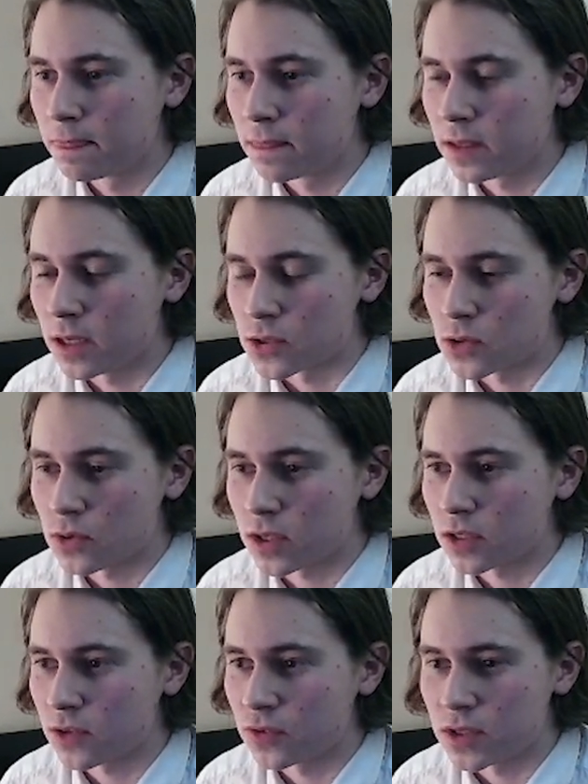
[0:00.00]
Yeah, so you
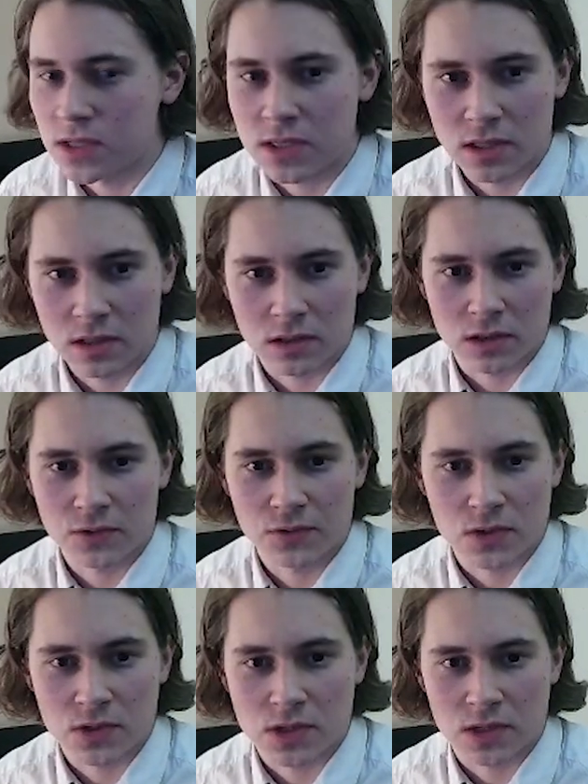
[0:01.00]
can definitely see the
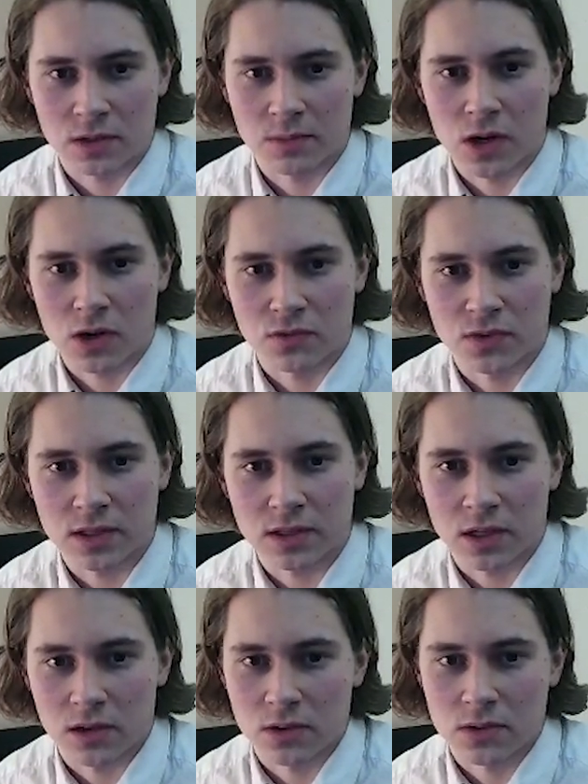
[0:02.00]
difference in the amount of
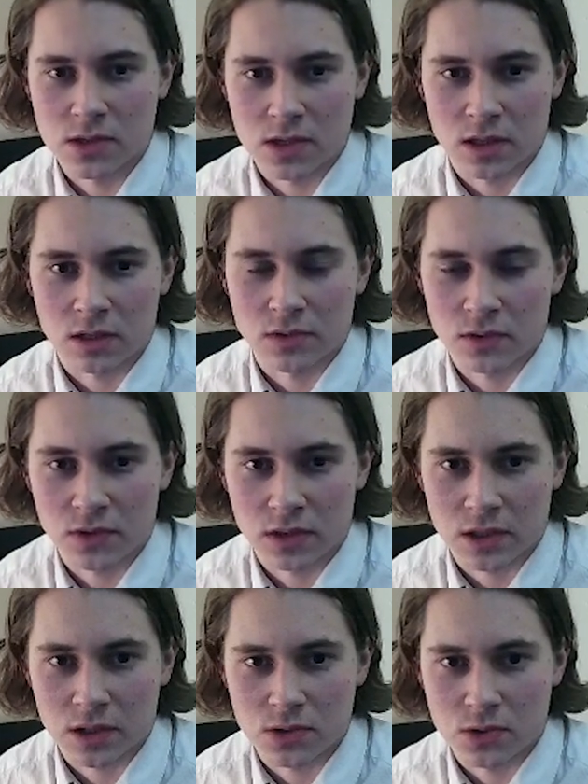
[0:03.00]
details and everything
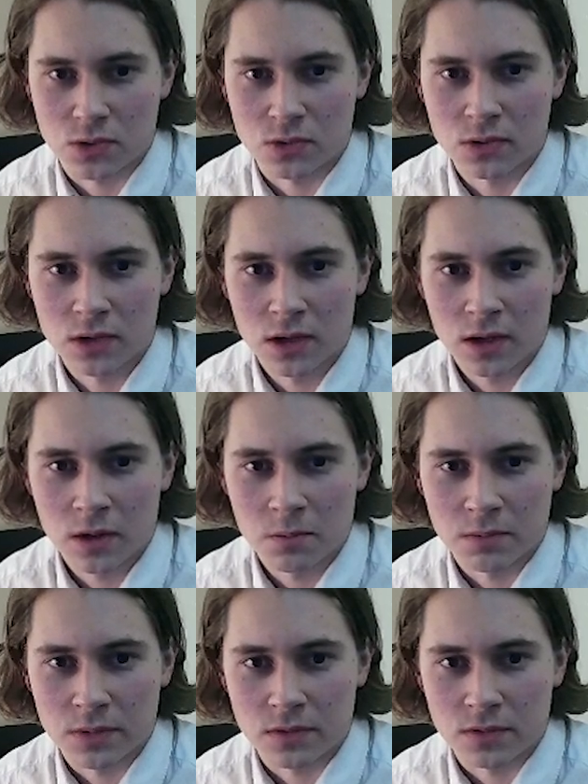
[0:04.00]
that I do
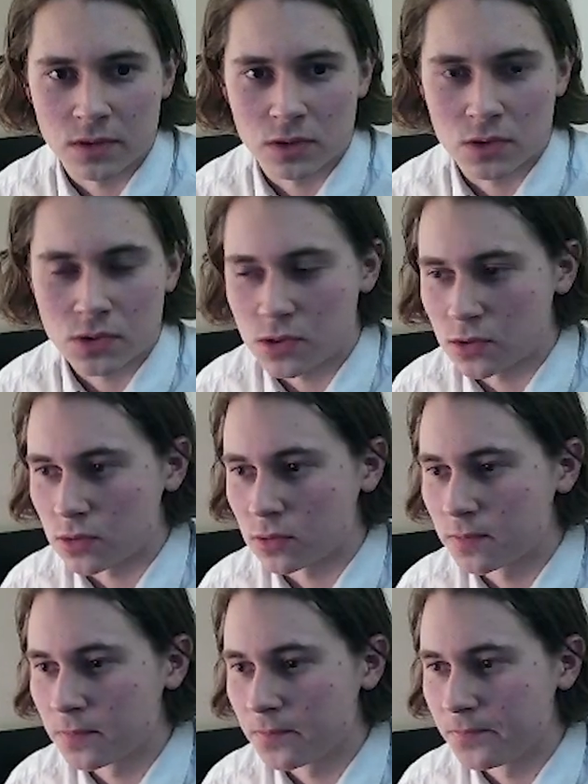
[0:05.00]
between those
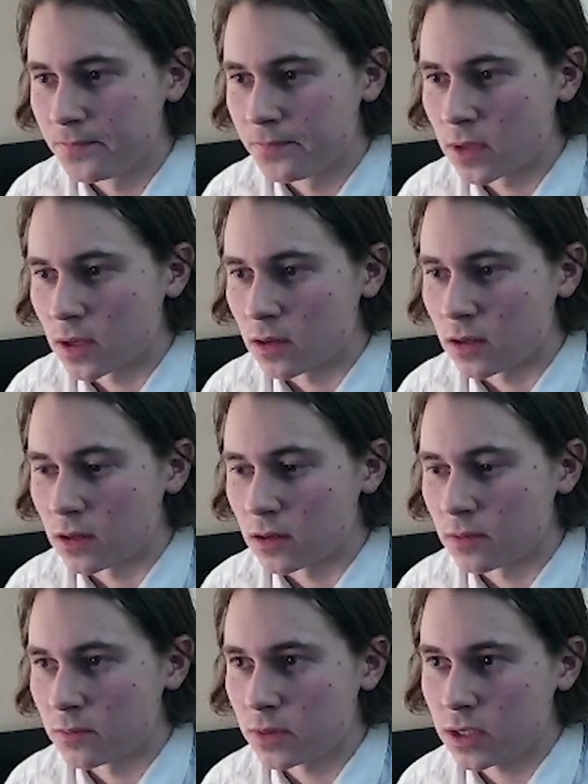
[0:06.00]
two.
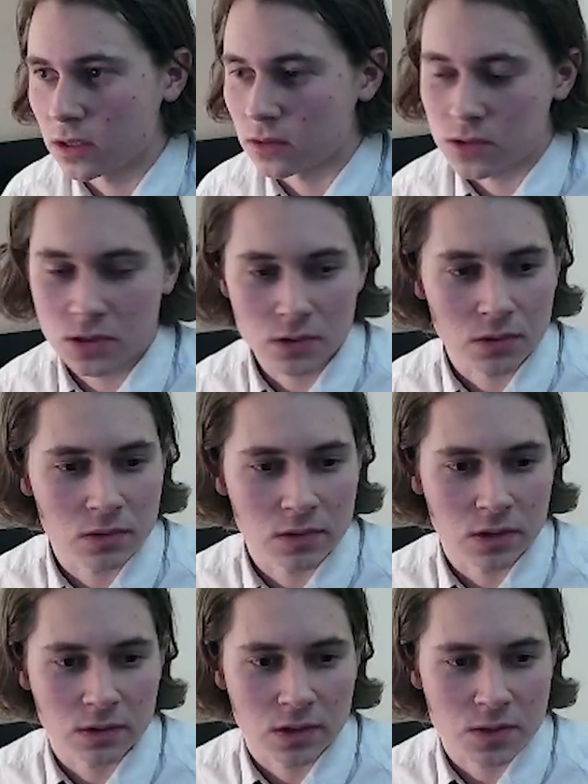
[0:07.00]
But yeah, still,
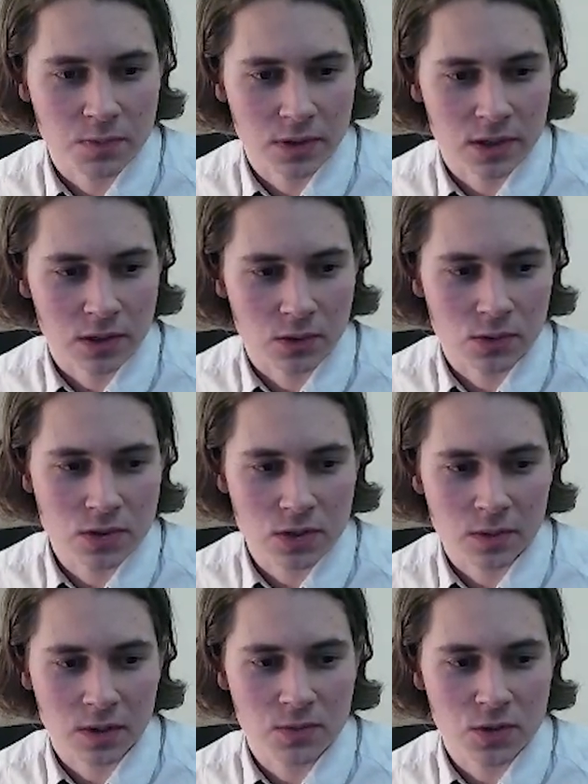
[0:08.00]
nonetheless, pretty good
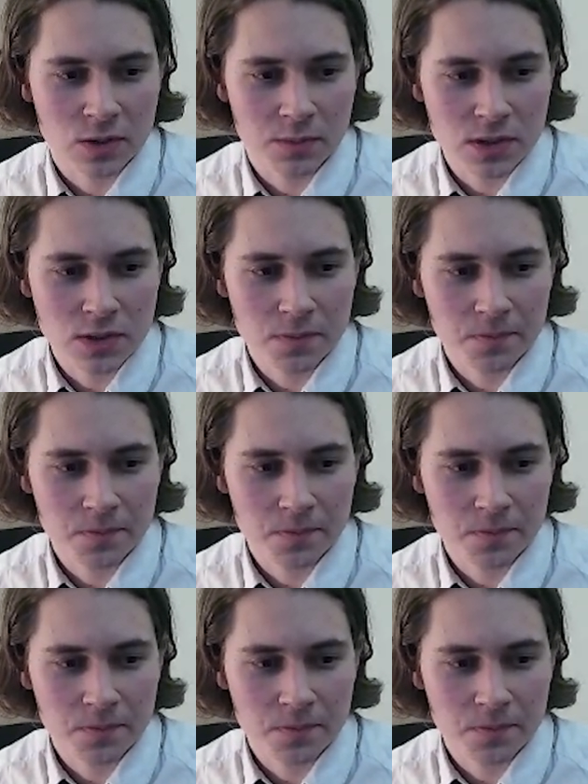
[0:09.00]
stream commission piece.